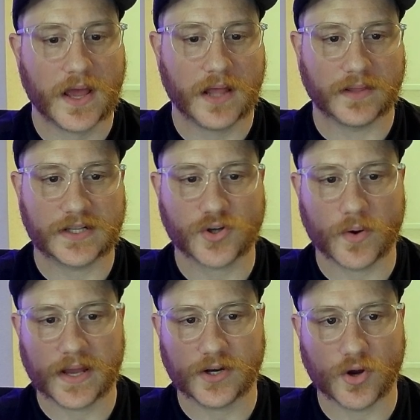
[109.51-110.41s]
Let's go ahead
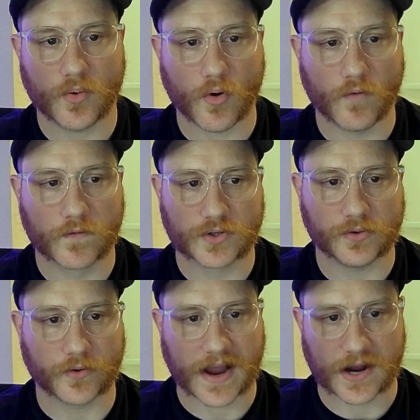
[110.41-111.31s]
and go over to
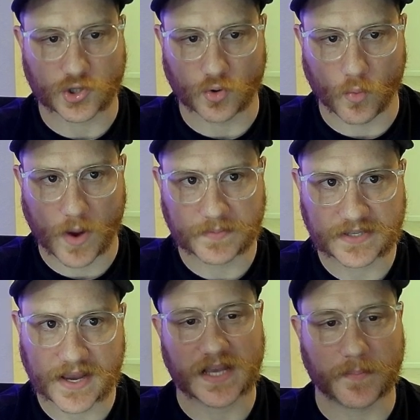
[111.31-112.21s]
their actual
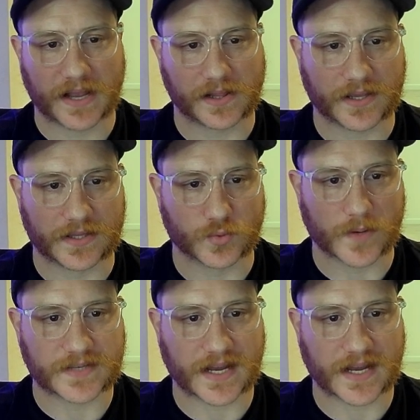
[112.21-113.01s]
website by clicking this website